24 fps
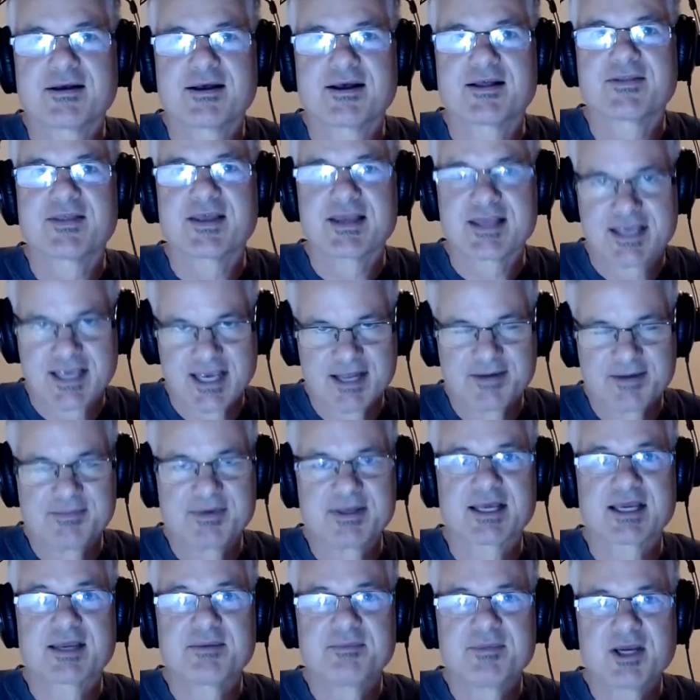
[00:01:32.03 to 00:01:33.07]
They can be
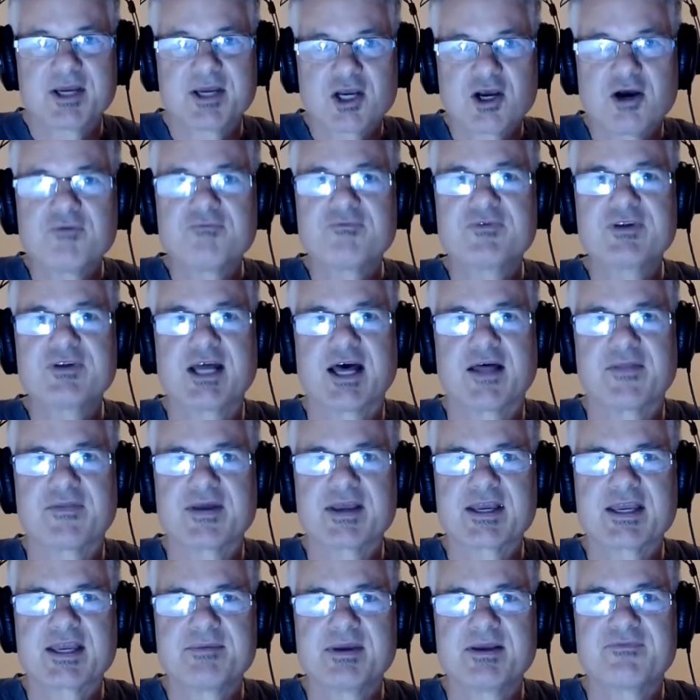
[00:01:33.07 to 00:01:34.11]
a confidant. They
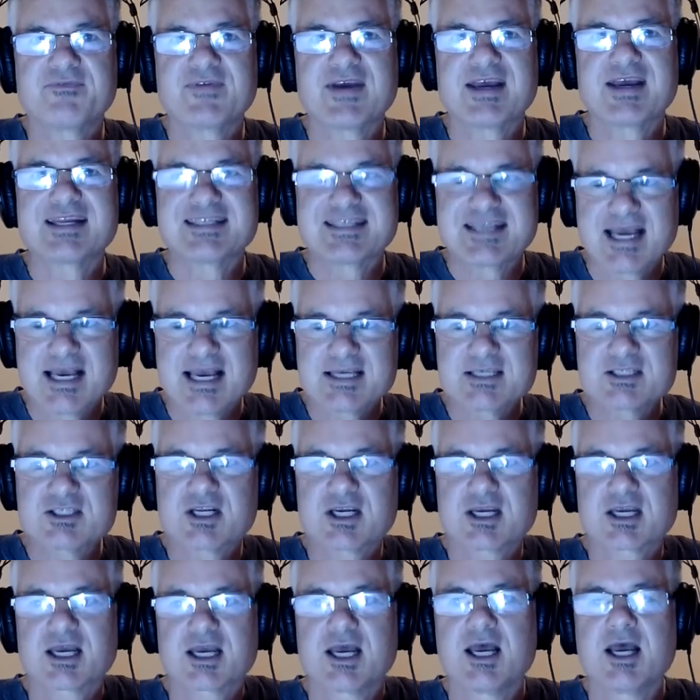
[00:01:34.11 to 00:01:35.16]
can be
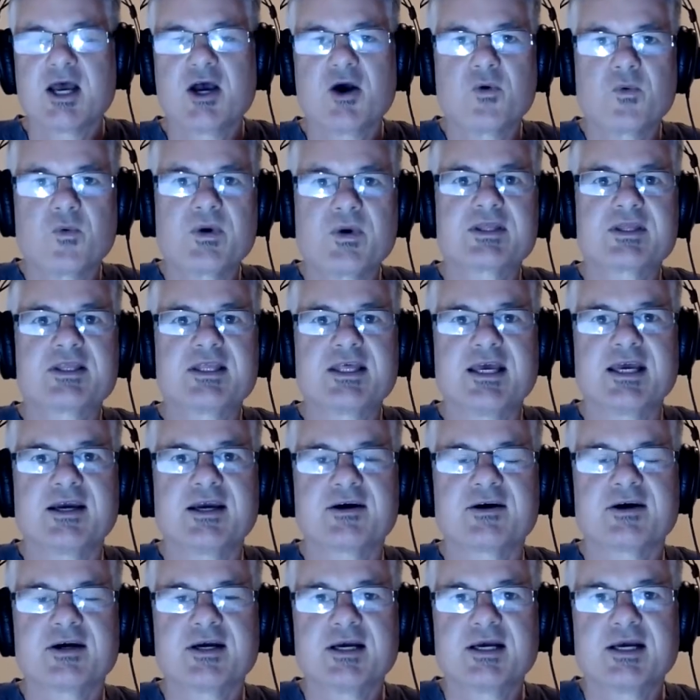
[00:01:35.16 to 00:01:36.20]
fantastic with
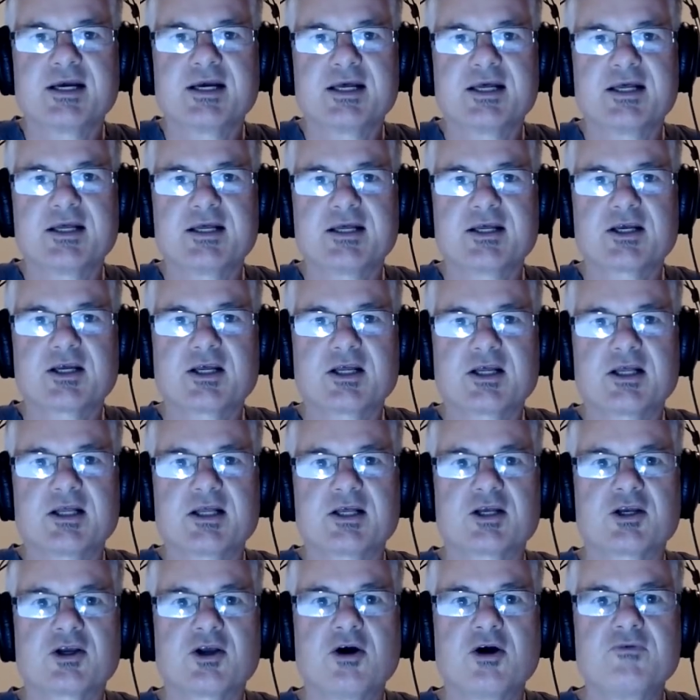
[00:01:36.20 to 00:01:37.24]
their
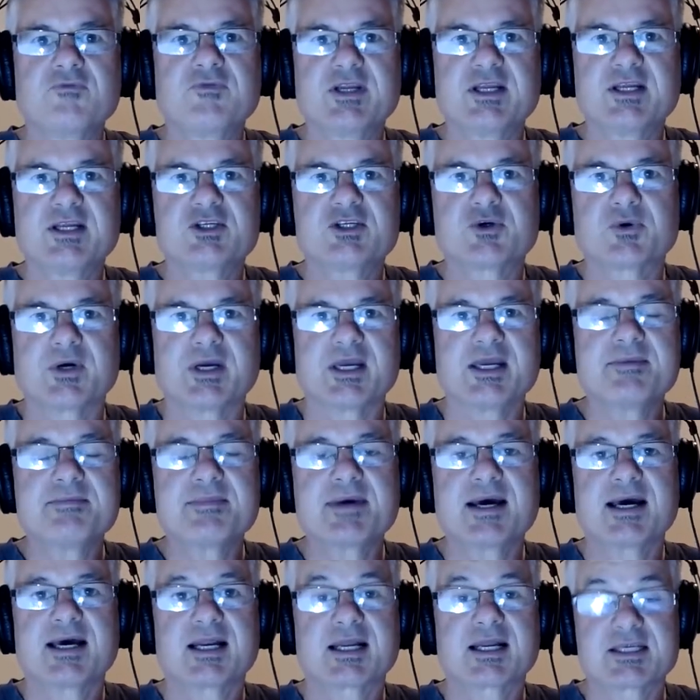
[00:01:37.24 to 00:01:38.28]
confidential
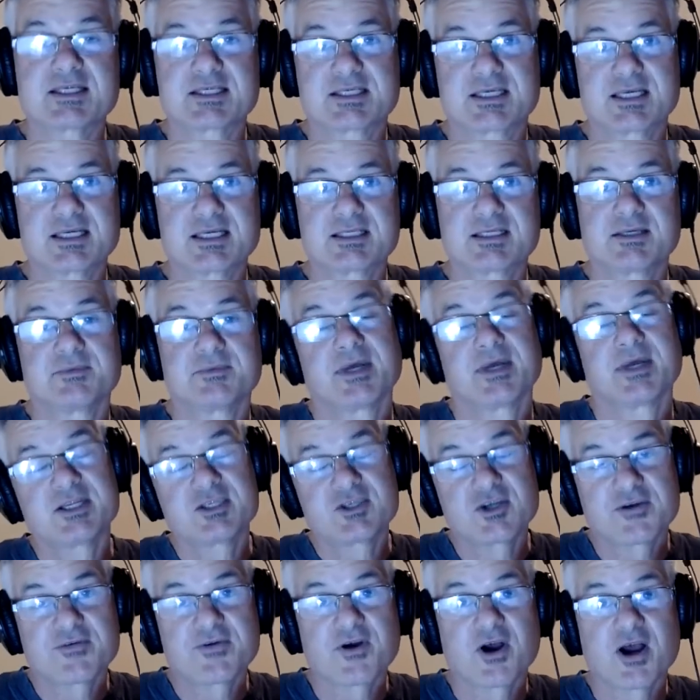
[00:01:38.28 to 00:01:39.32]
emailing system.
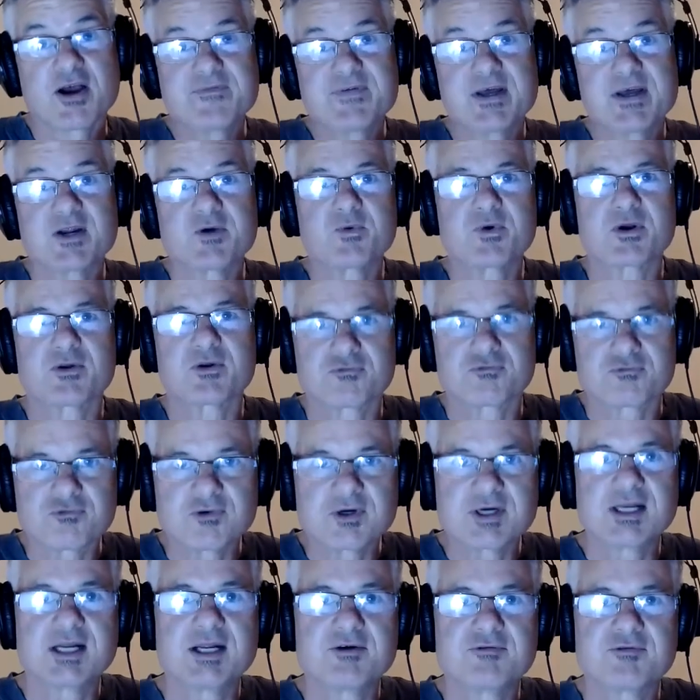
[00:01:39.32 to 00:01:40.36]
Actually, I found it worked
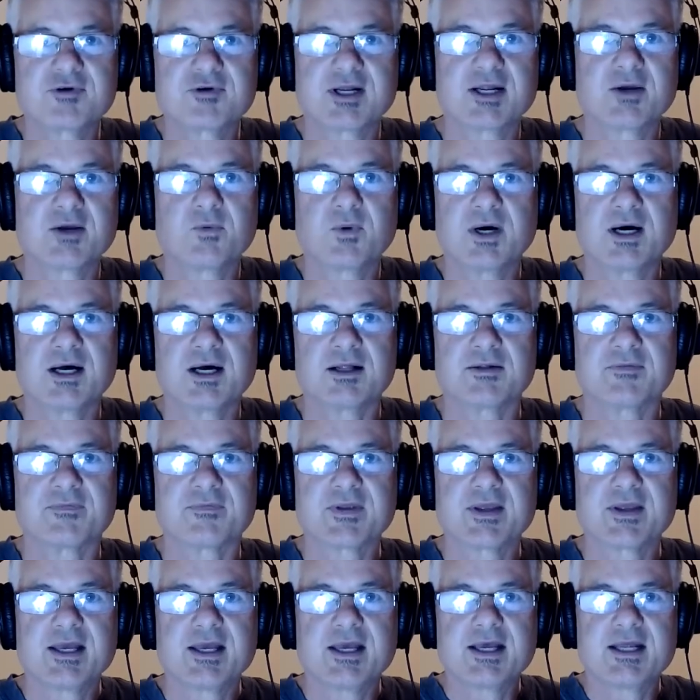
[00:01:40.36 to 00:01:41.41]
really, really well.
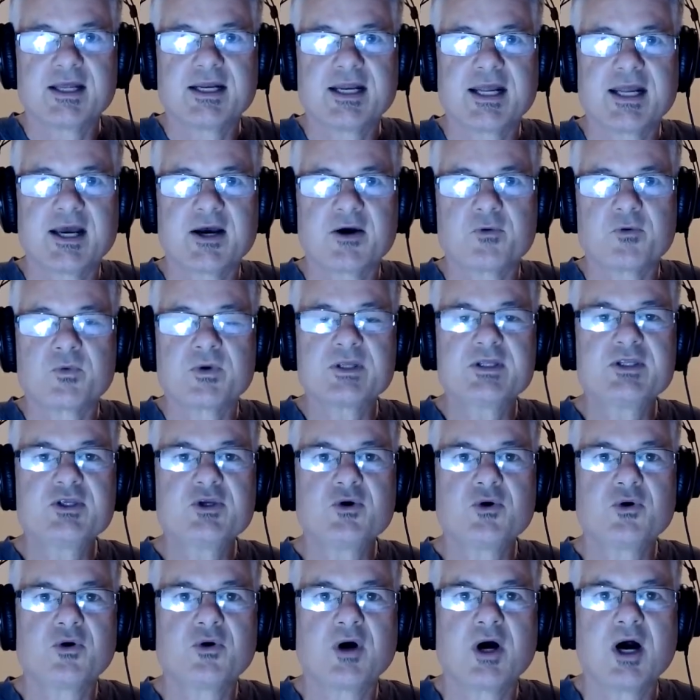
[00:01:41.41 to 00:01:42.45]
Now, with
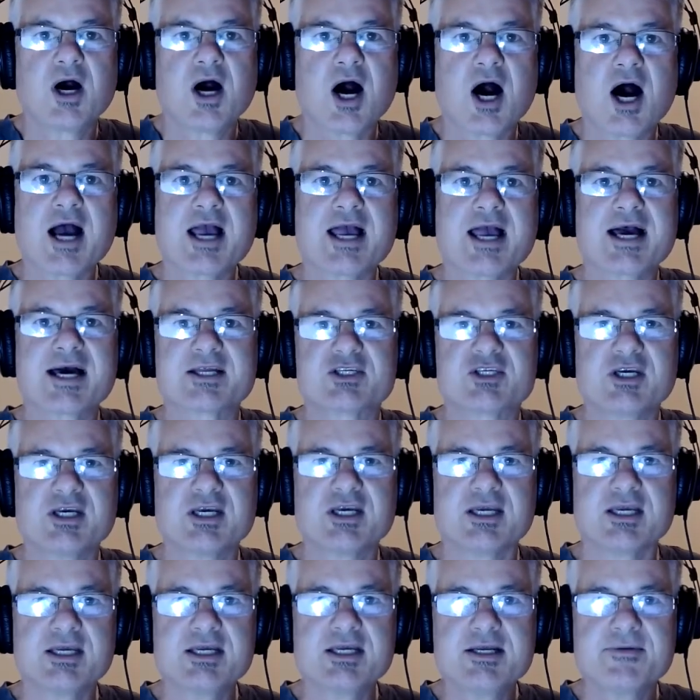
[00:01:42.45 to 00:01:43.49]
your
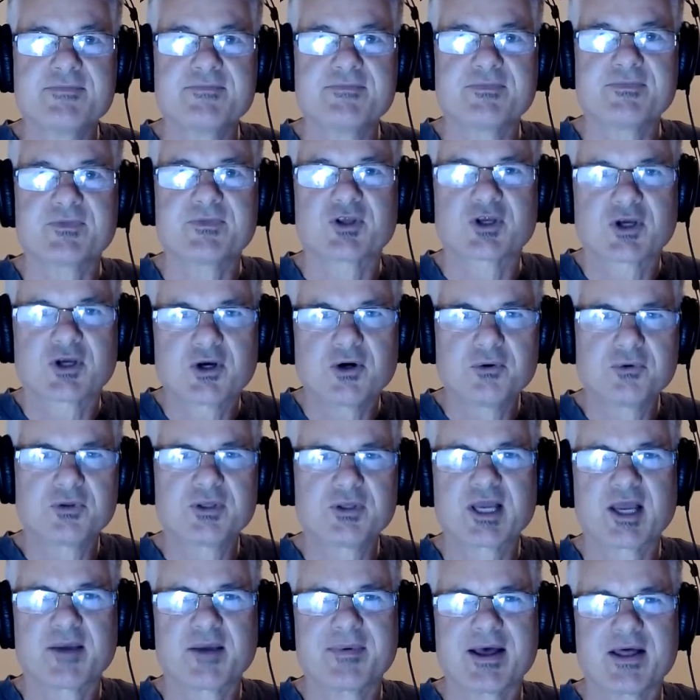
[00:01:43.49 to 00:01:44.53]
IRD, the cool
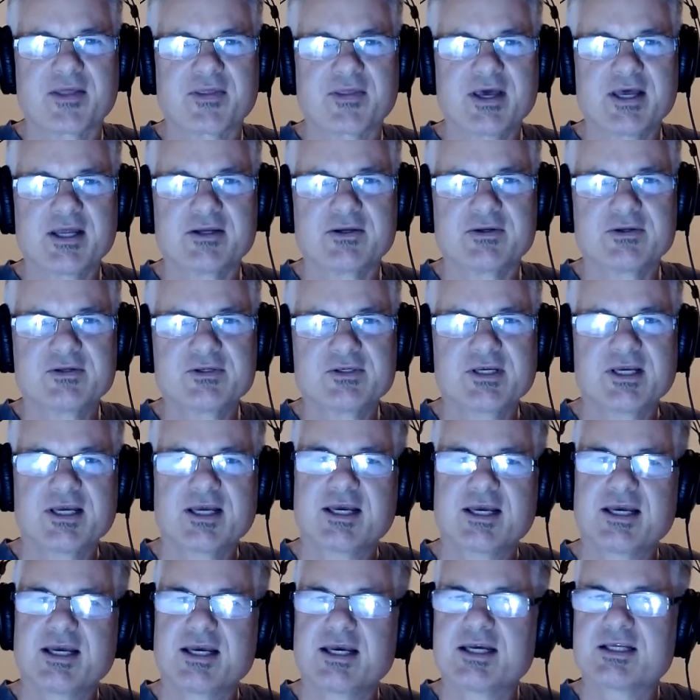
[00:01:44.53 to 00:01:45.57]
thing about that is
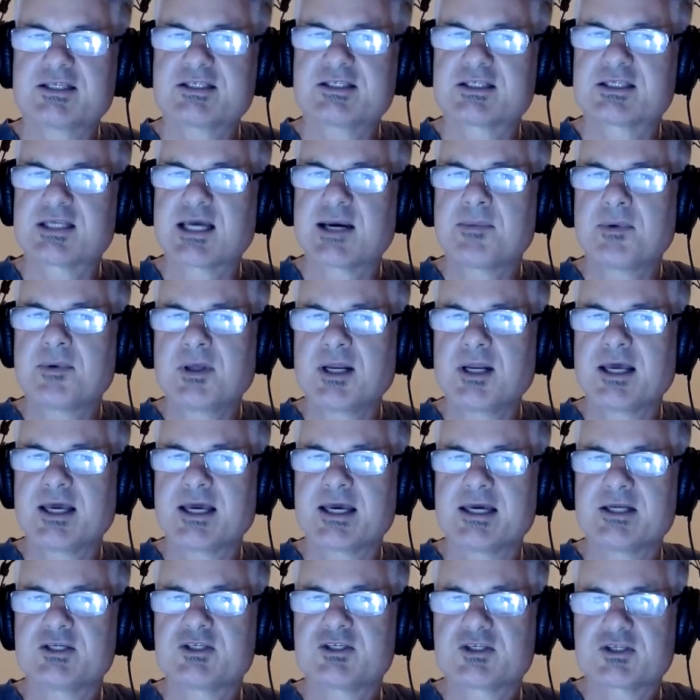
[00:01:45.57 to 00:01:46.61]
it's a
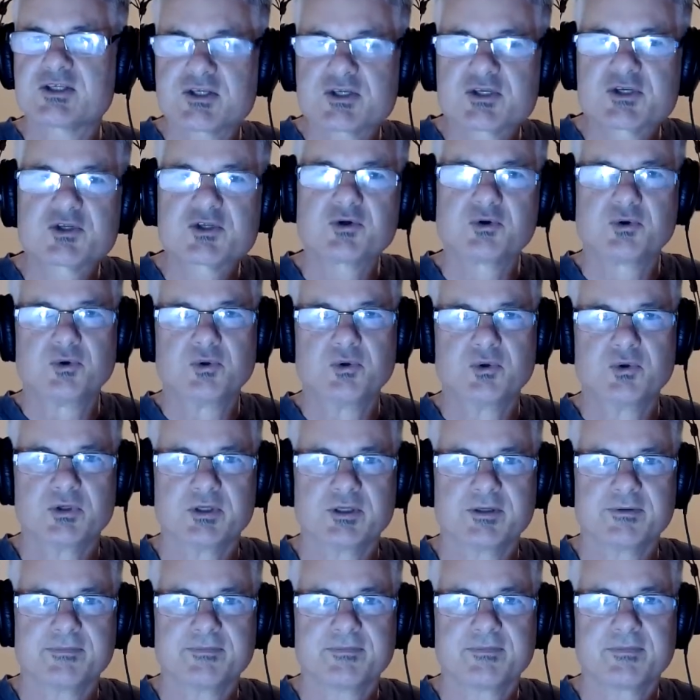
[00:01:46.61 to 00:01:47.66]
double-edged sword,
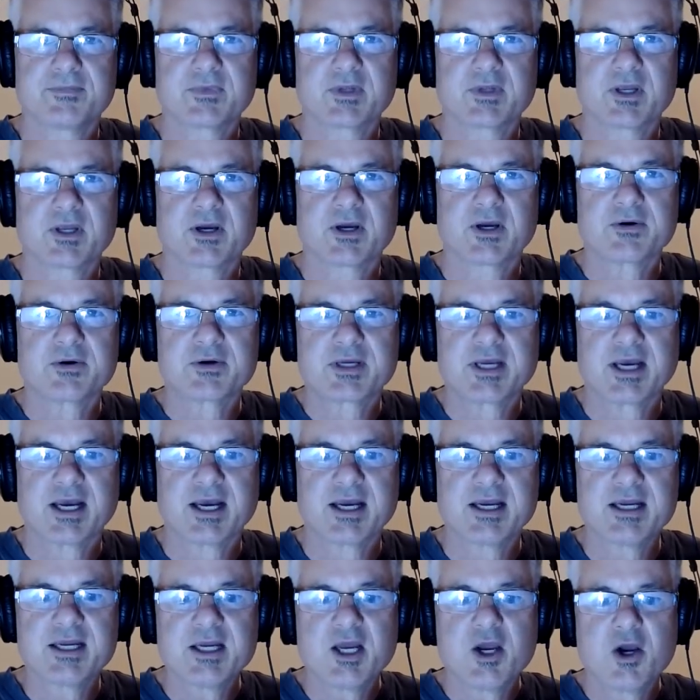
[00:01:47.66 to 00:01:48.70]
okay?
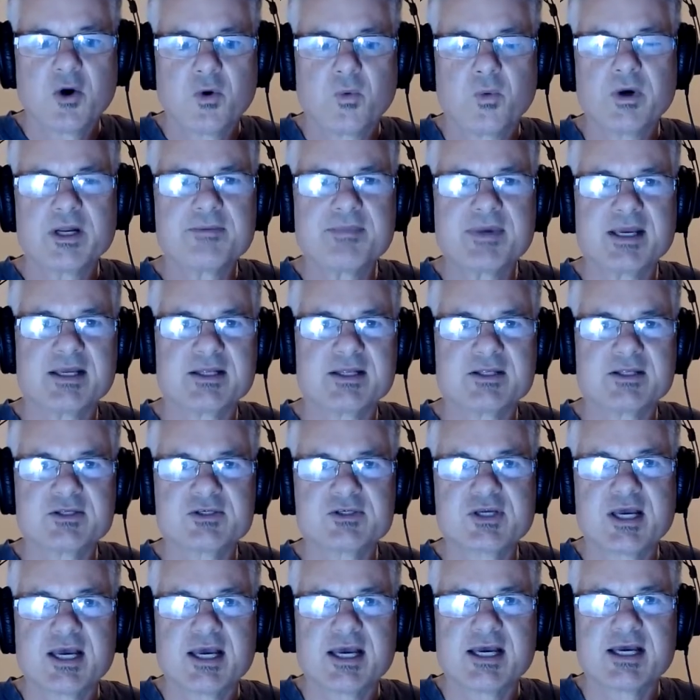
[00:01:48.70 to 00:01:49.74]
What it means
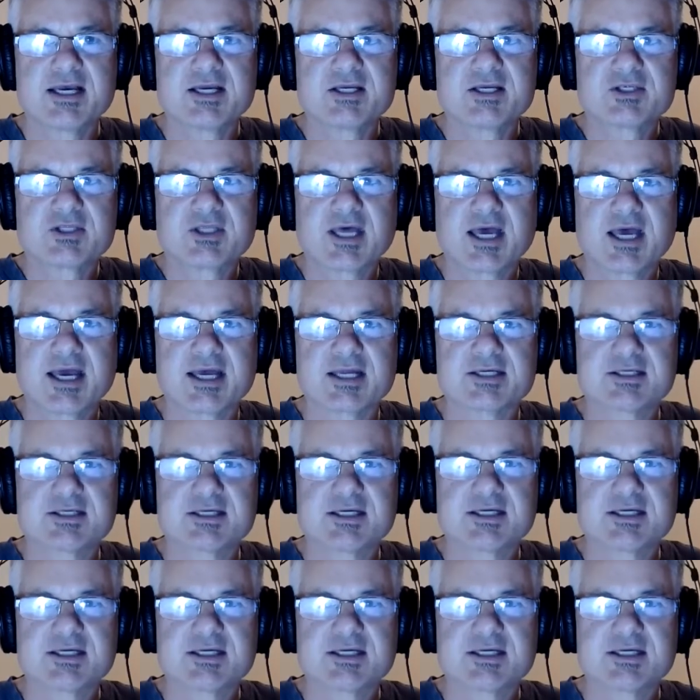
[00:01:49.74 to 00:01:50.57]
is that